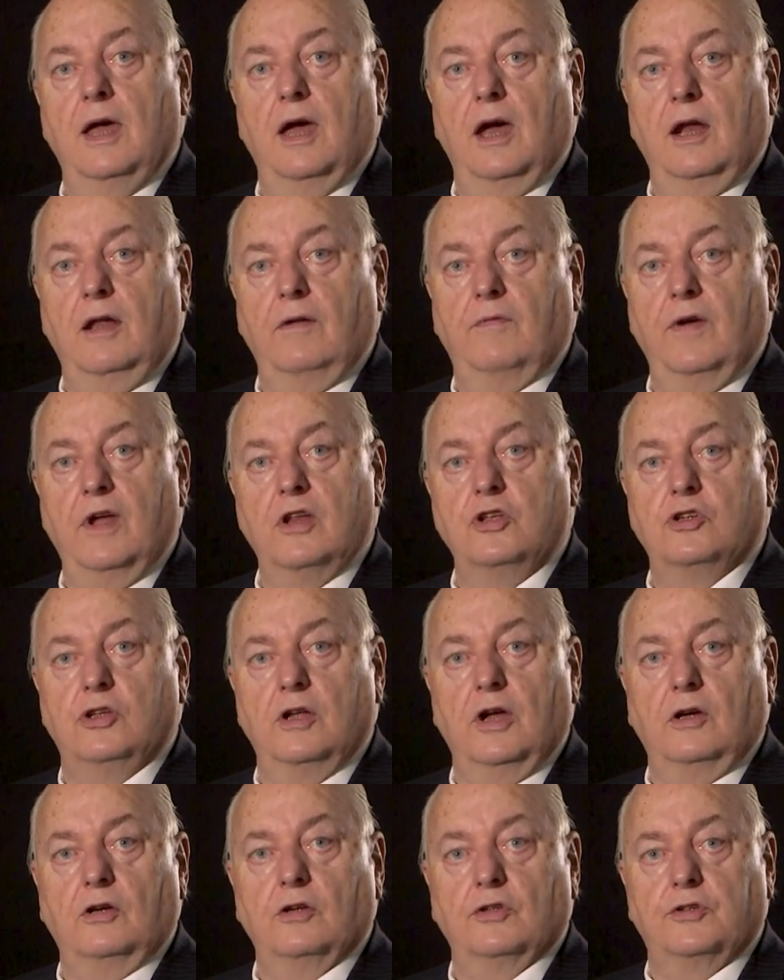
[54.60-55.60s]
and
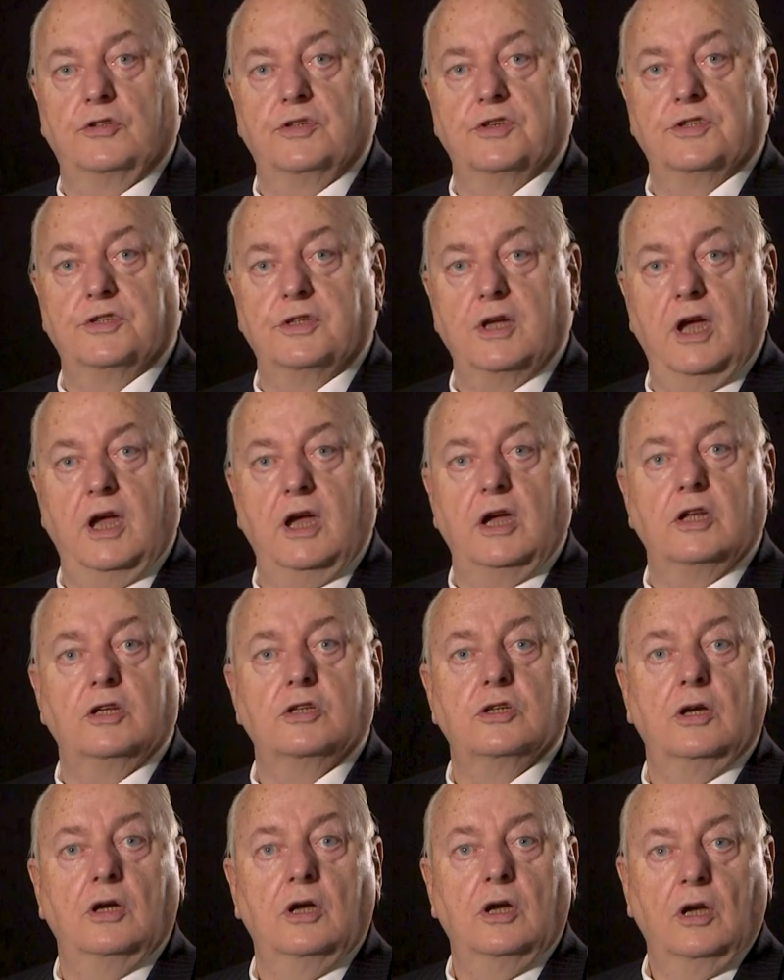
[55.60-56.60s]
eventually I got to the
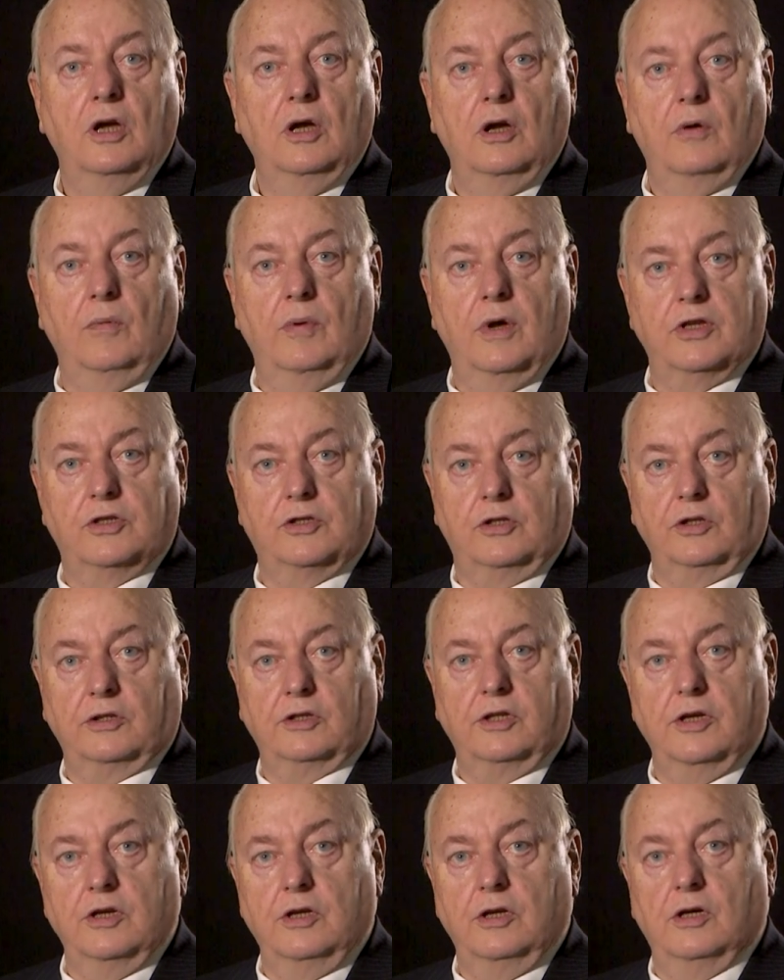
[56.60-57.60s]
stage where
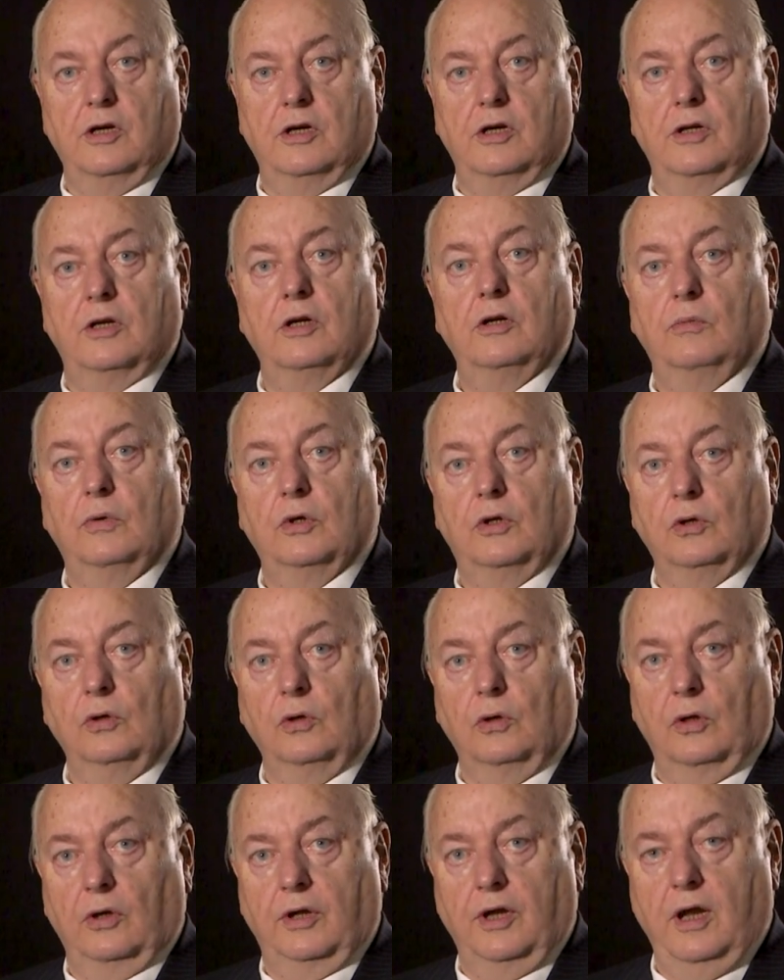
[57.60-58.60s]
Scotland Yard were
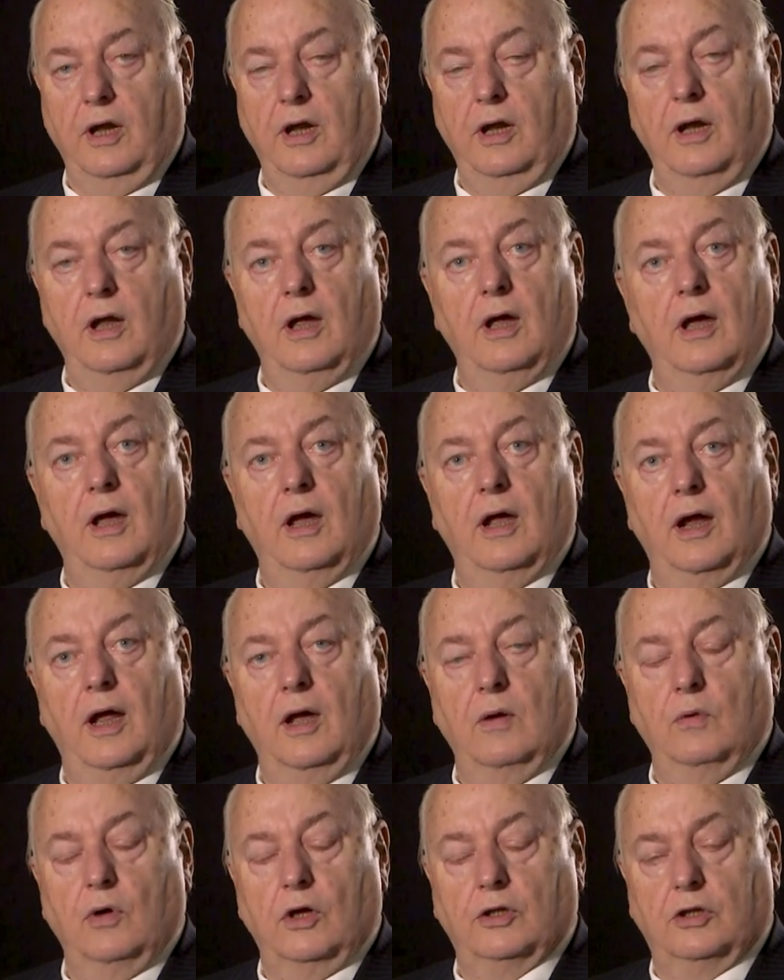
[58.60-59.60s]
called in and
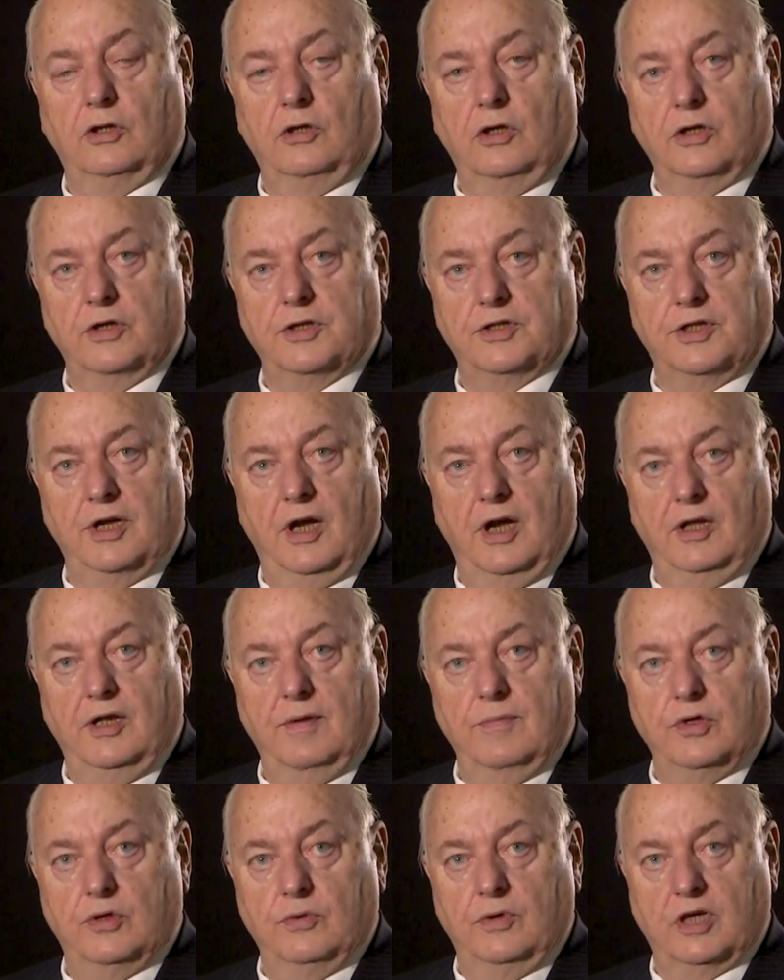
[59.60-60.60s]
I worked alongside
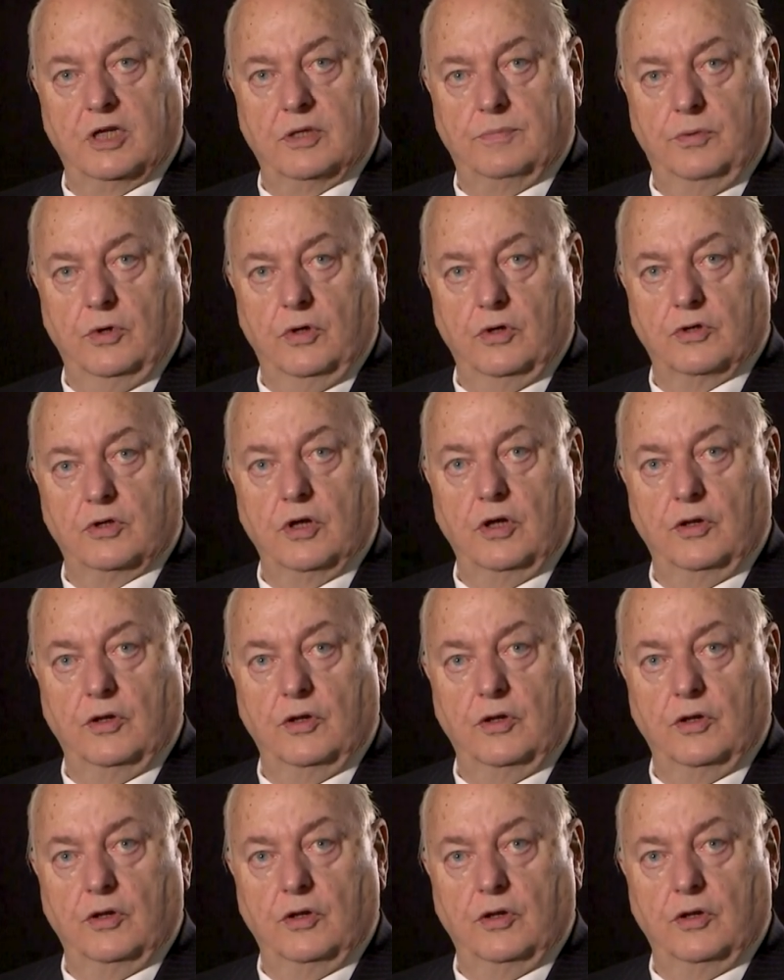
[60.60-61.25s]
them to expose